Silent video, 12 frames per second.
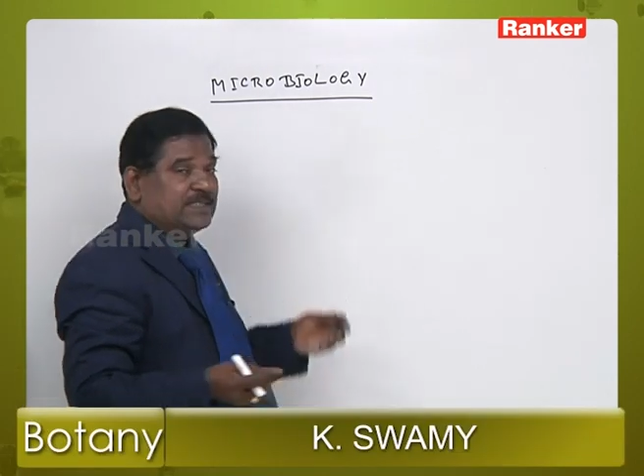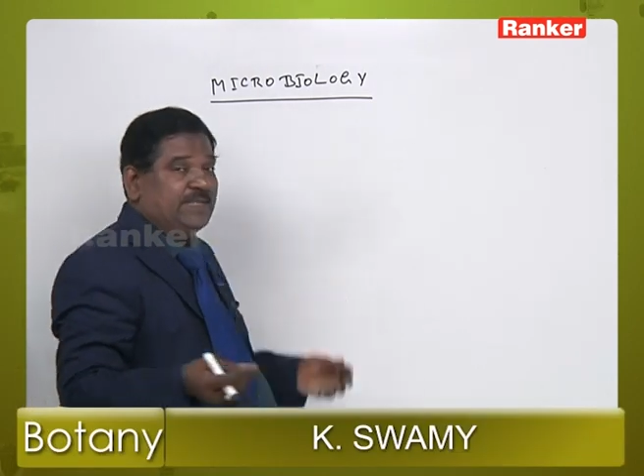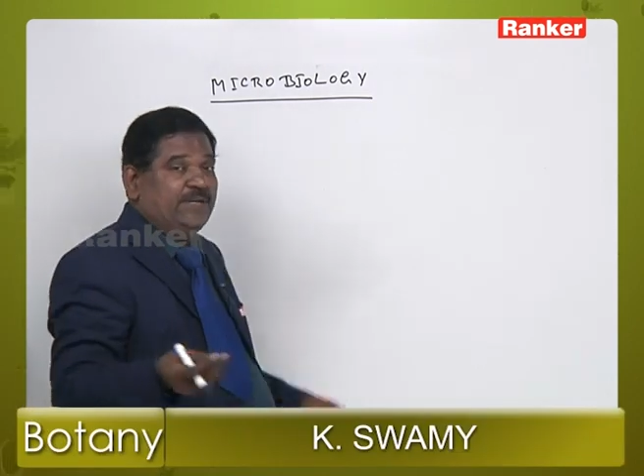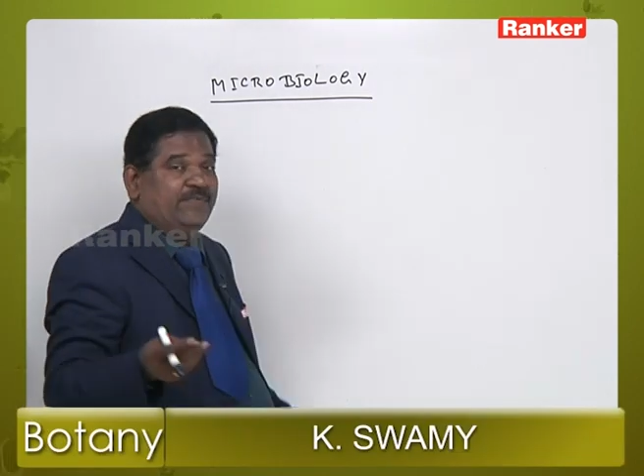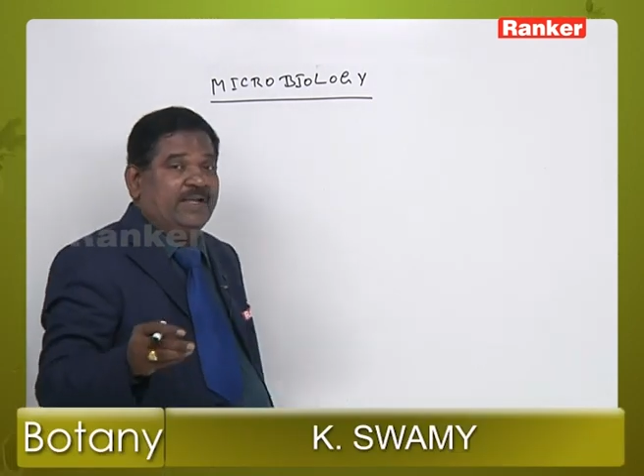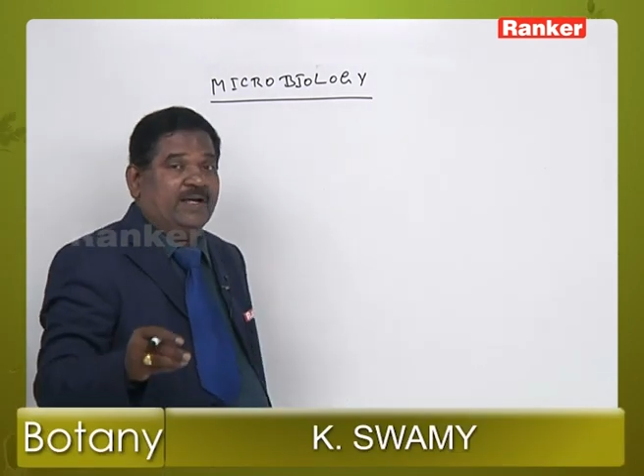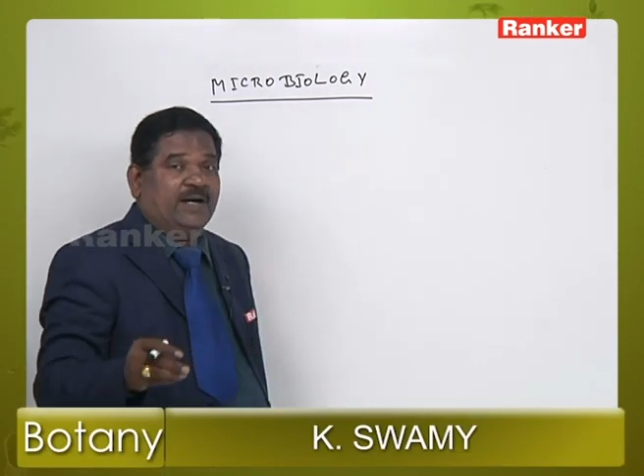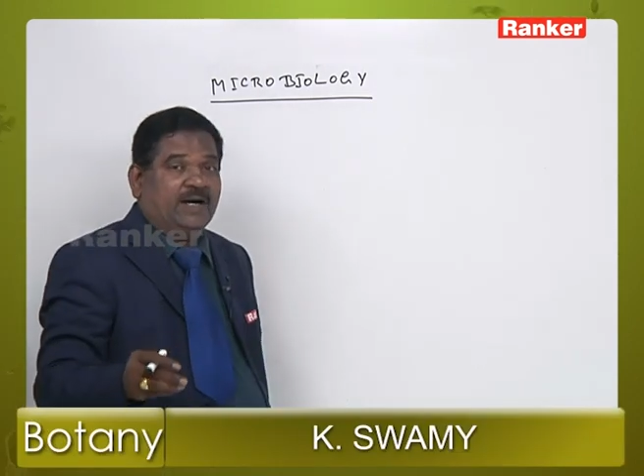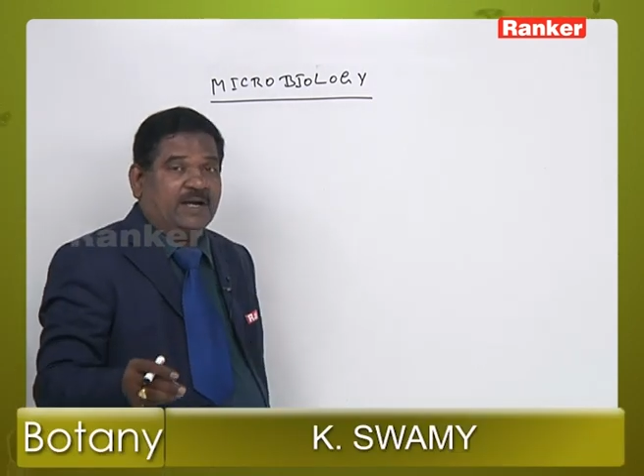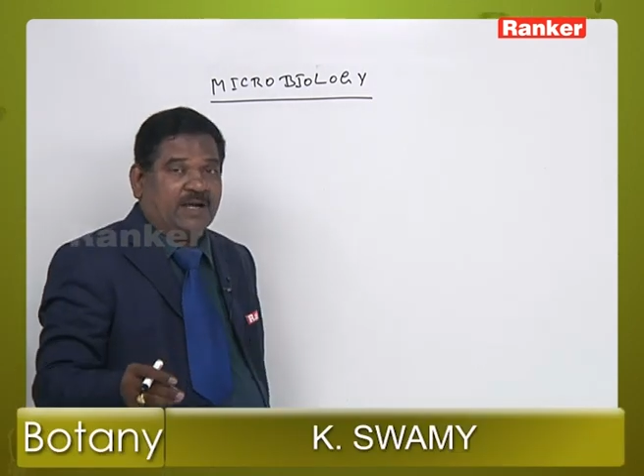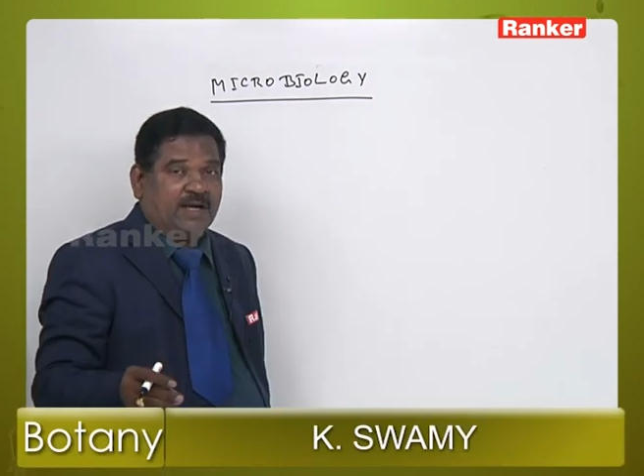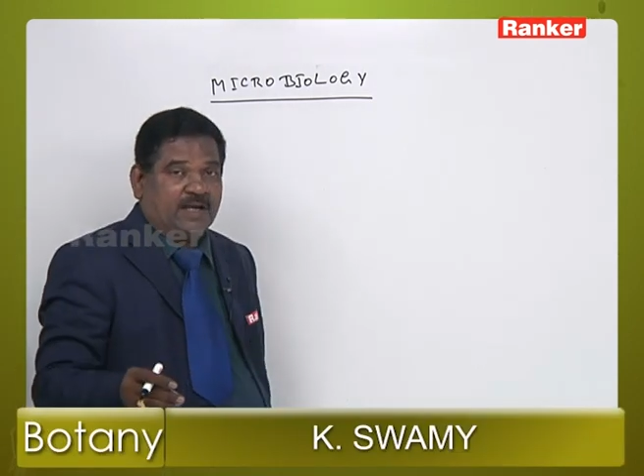living
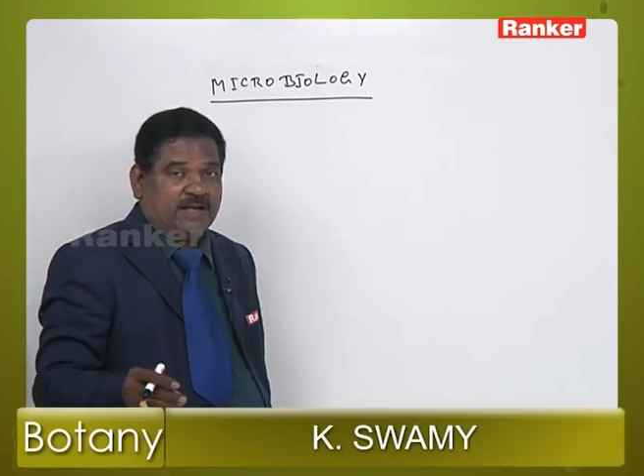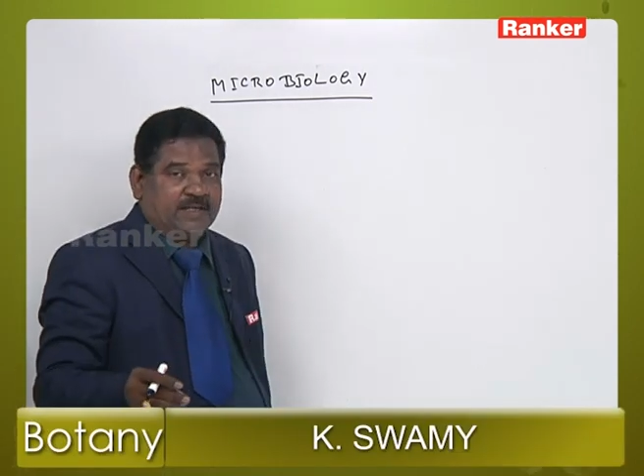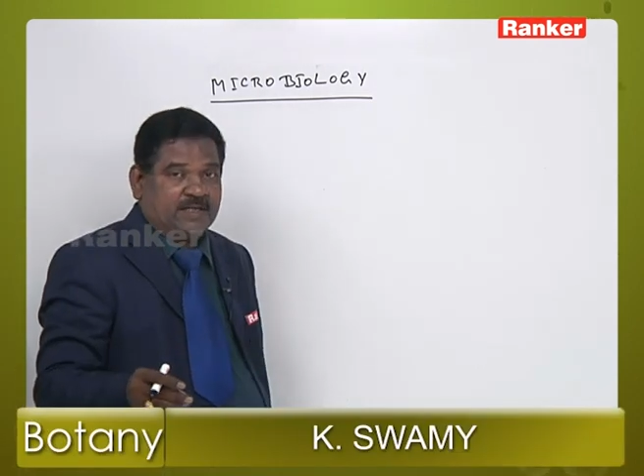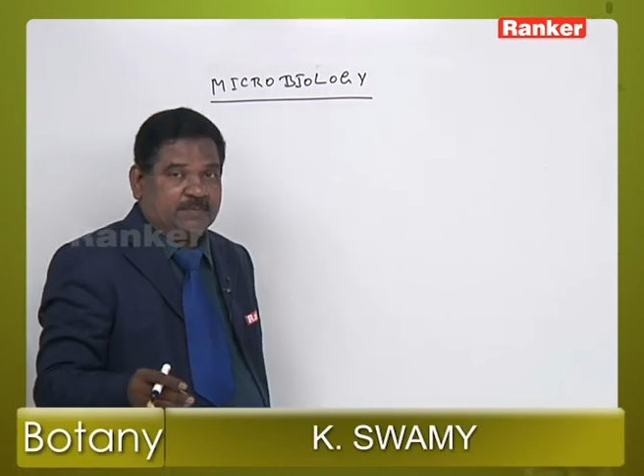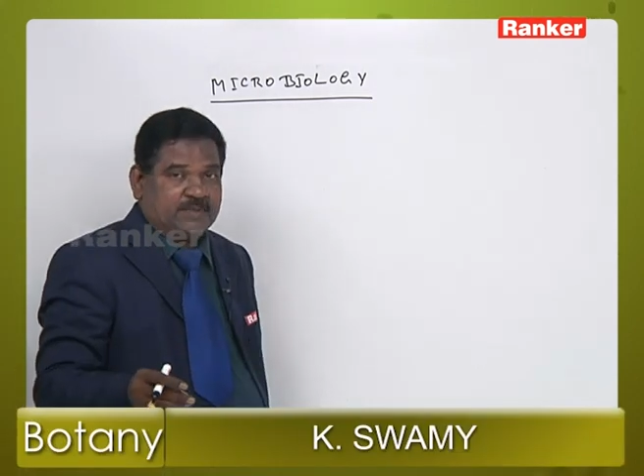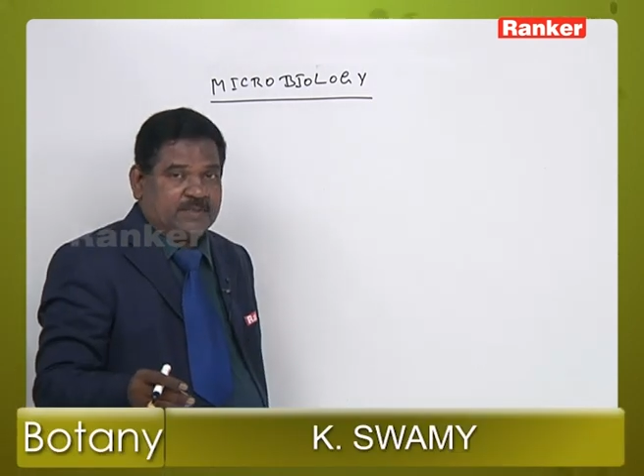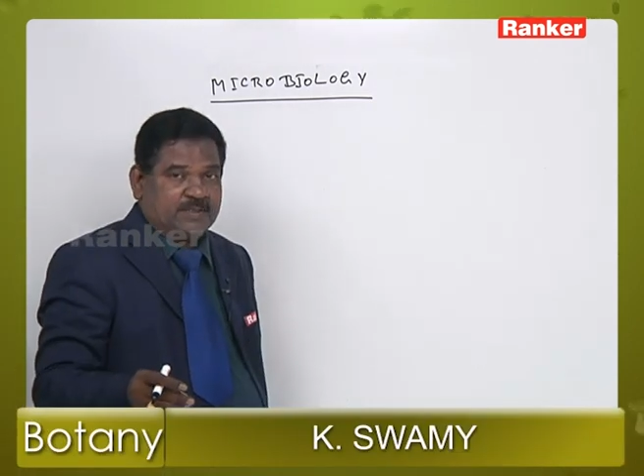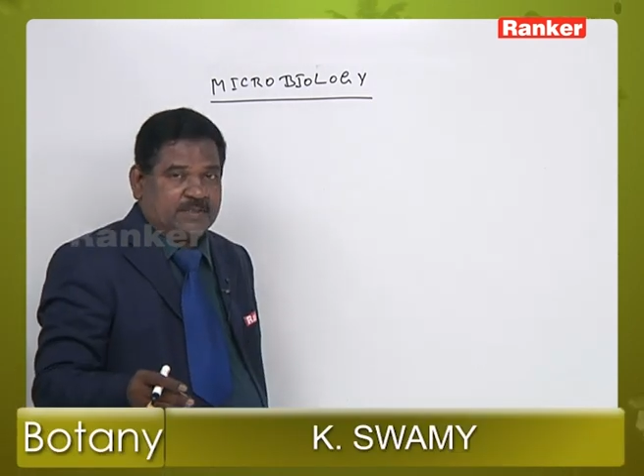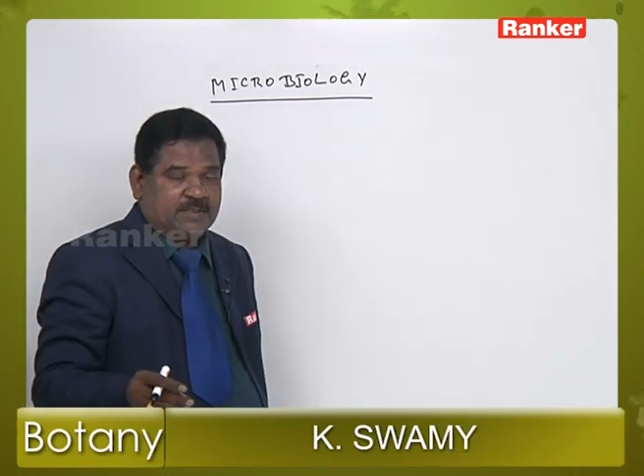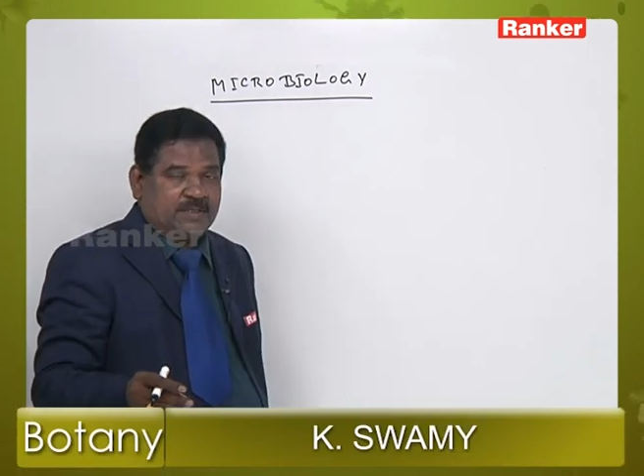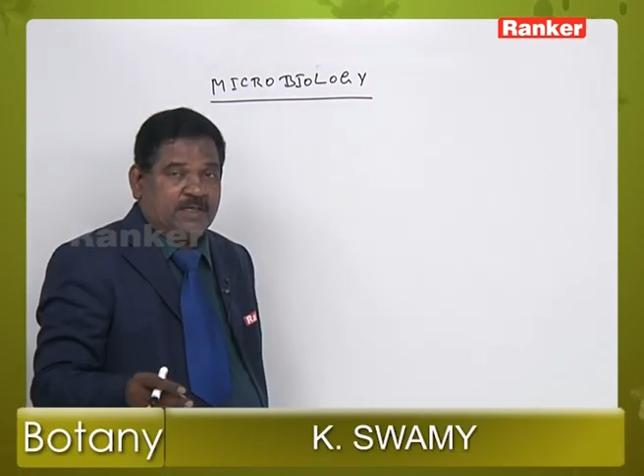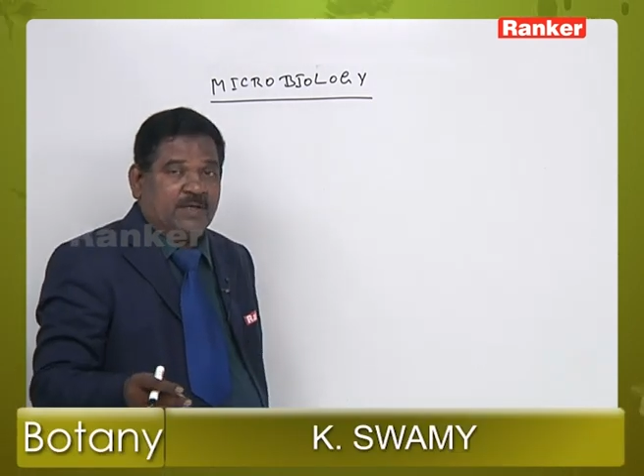organisms.